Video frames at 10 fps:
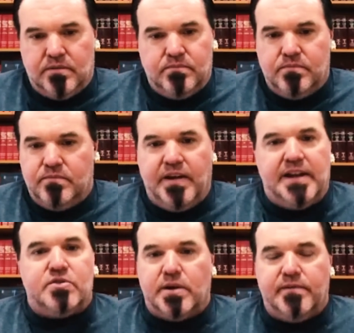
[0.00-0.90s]
faith
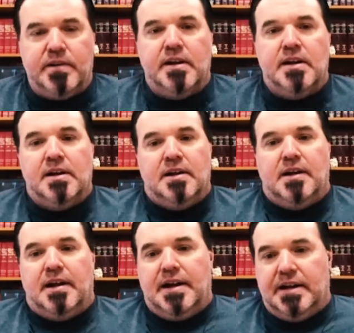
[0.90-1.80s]
driven.
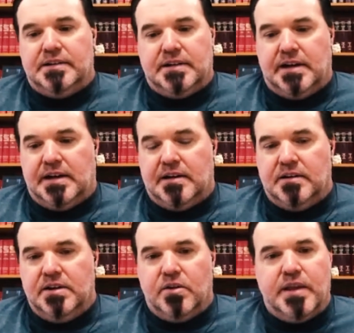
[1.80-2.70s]
And,
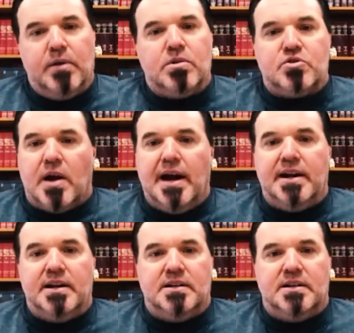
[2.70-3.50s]
they were trying